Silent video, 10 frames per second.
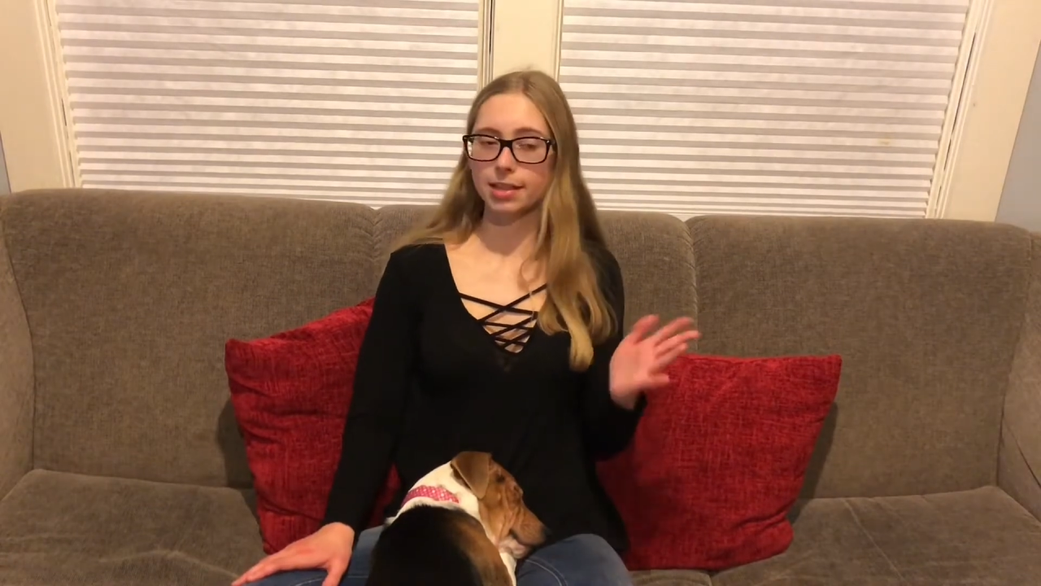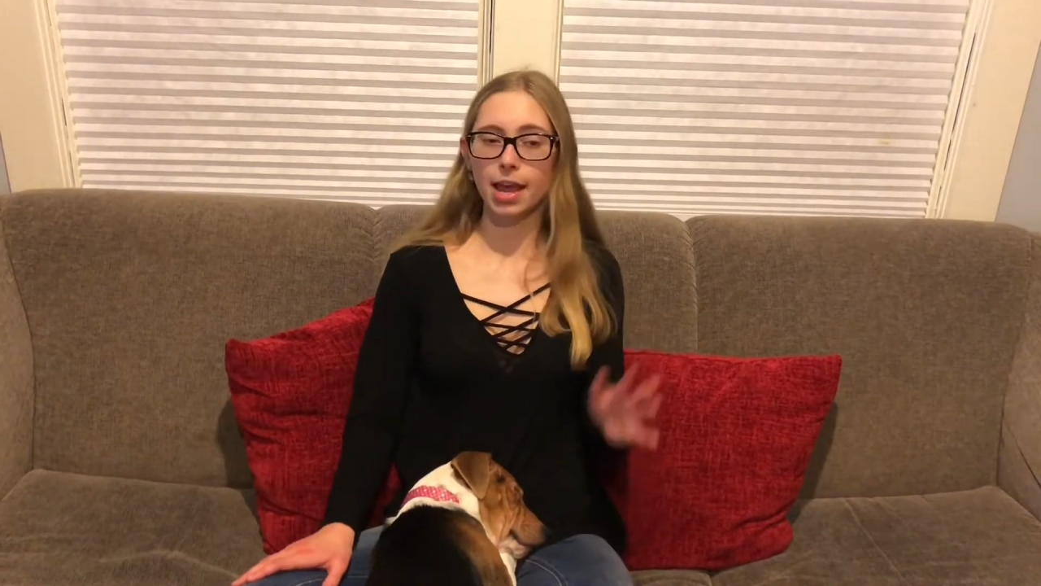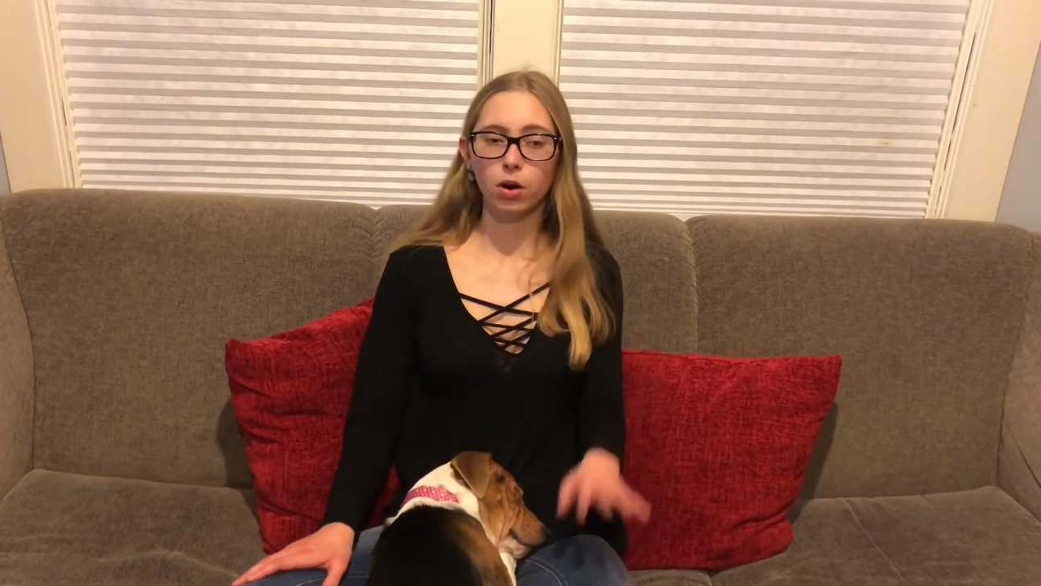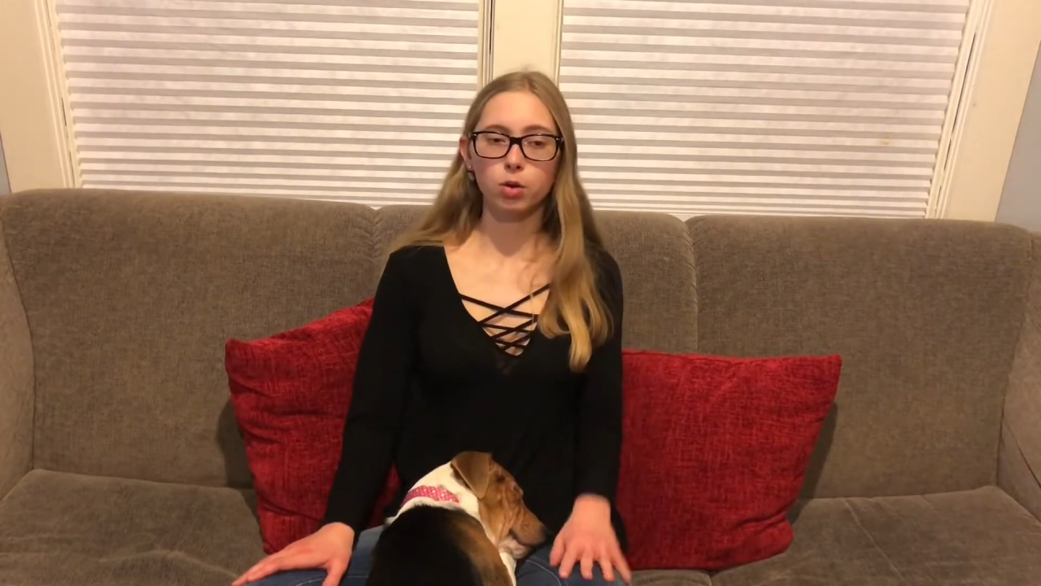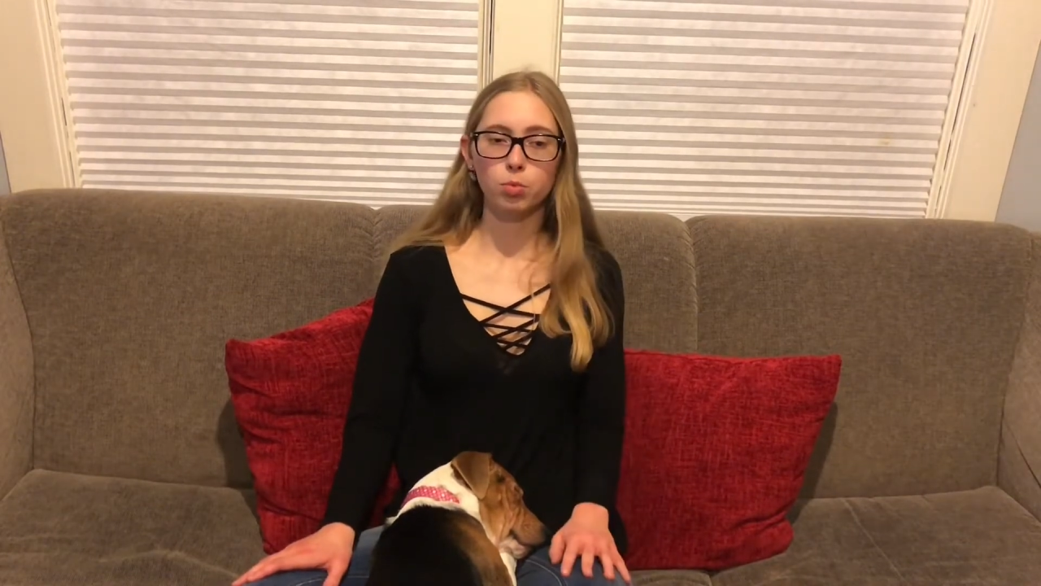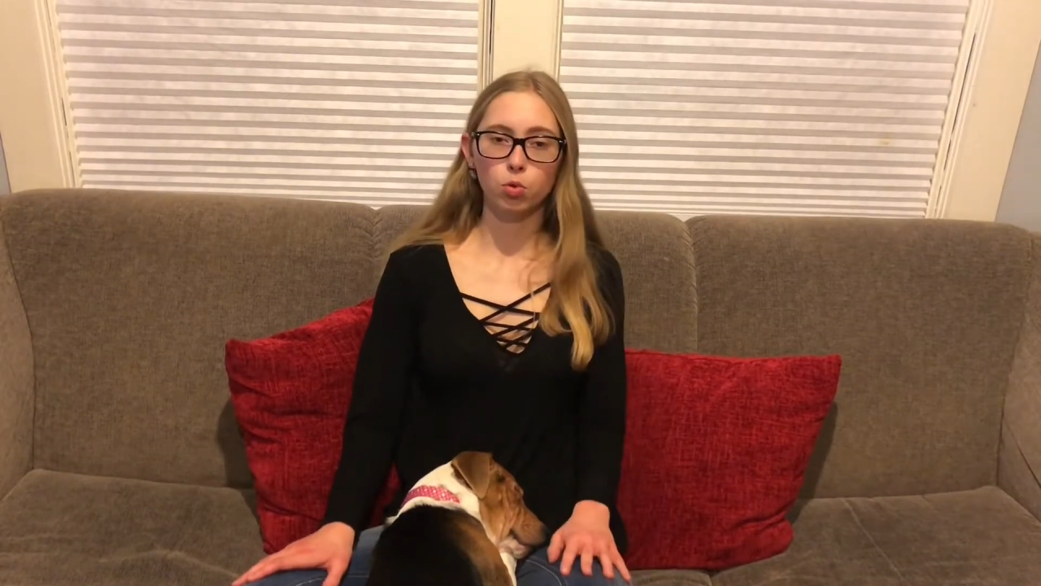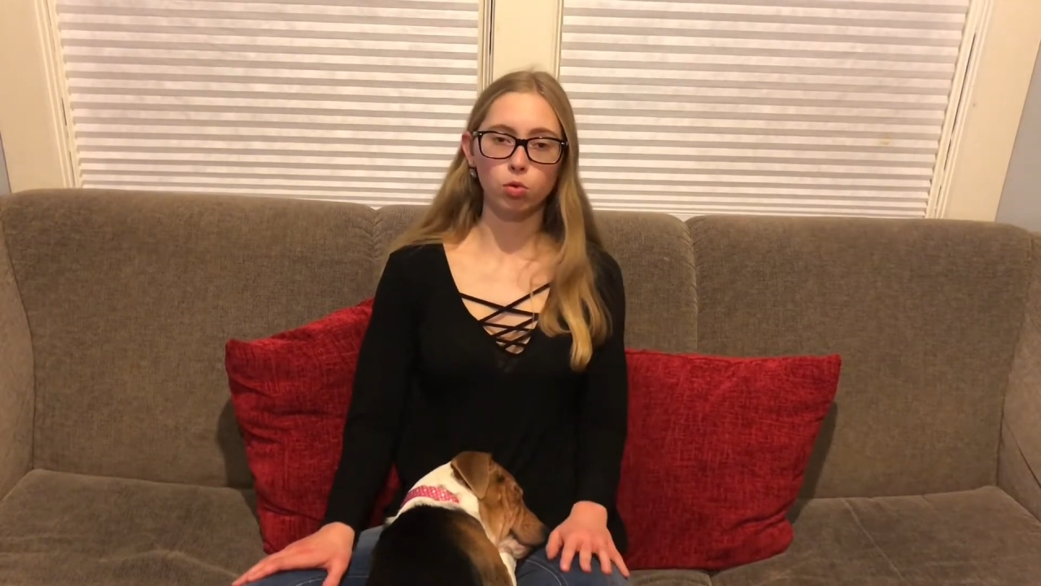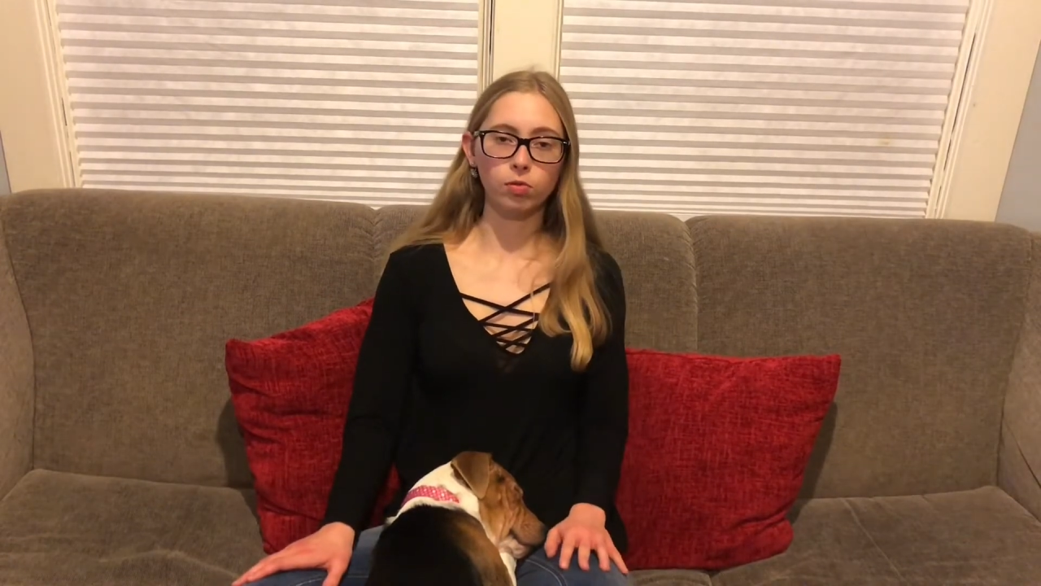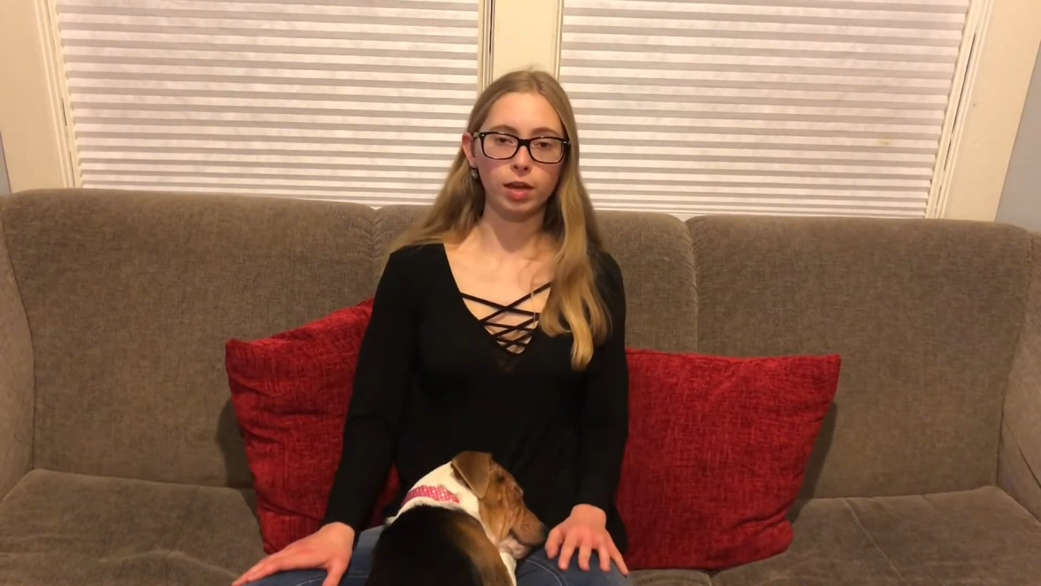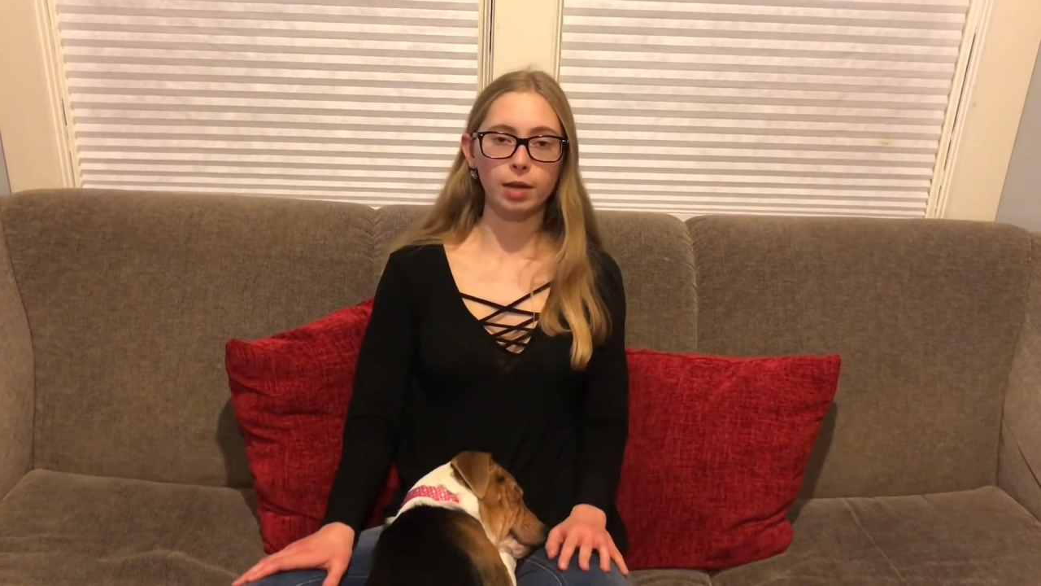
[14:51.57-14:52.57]
scary
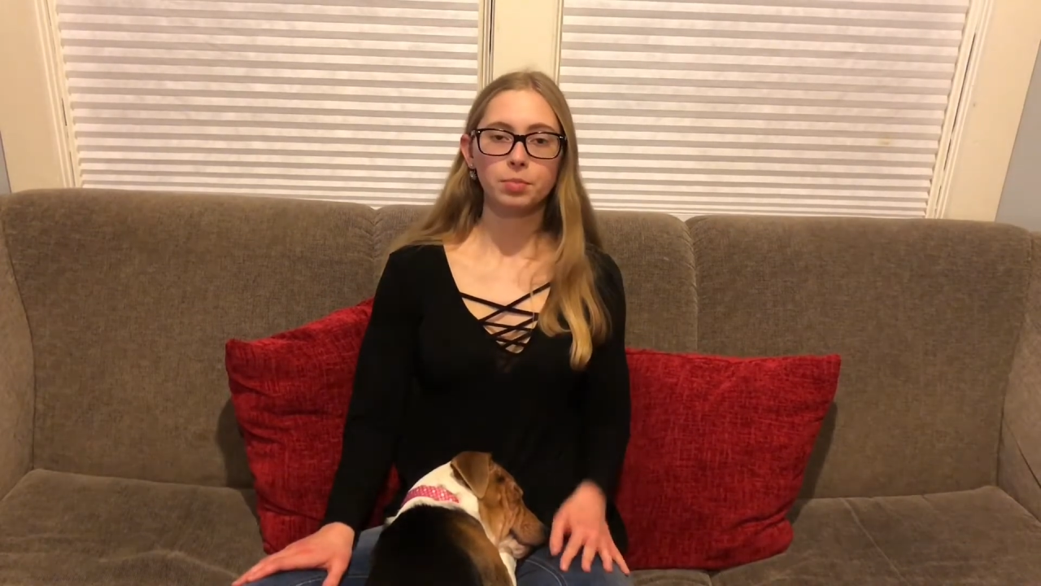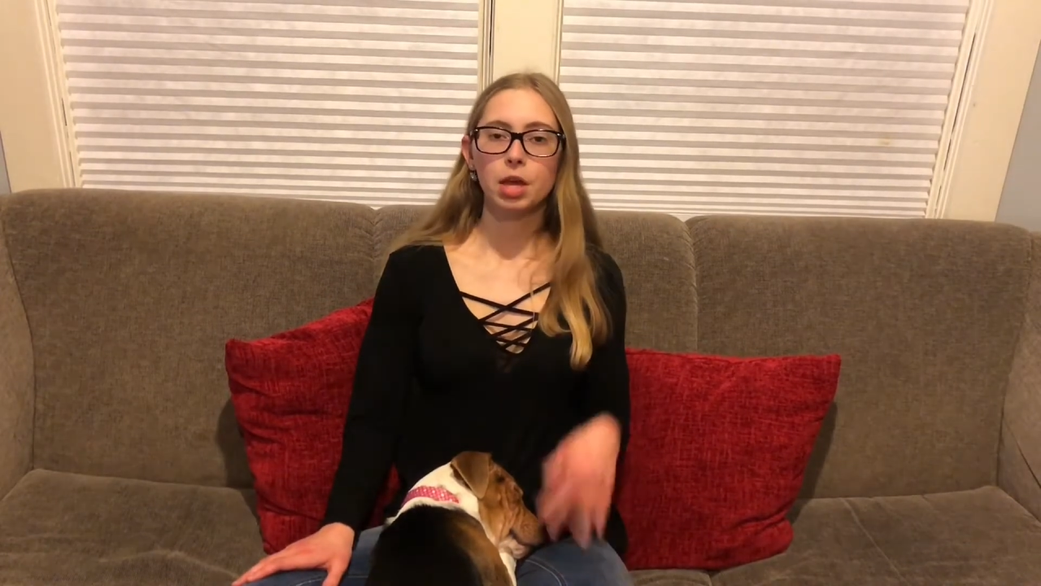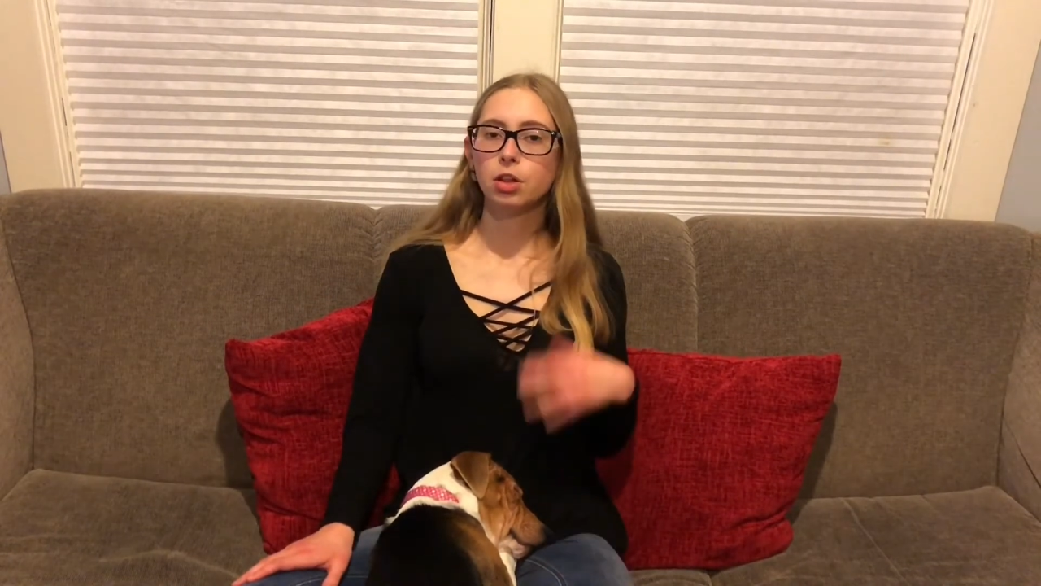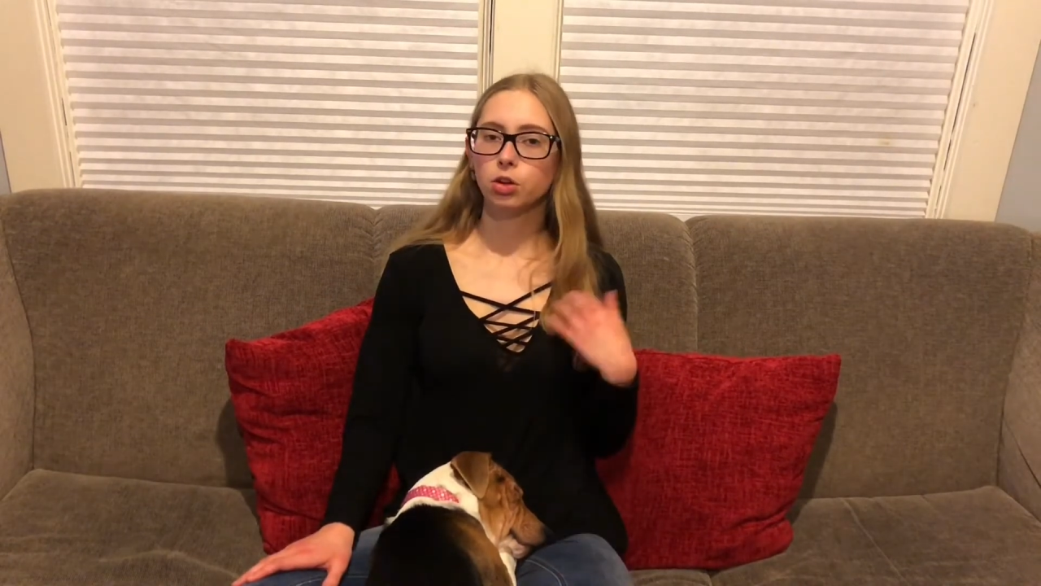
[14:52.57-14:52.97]
movie.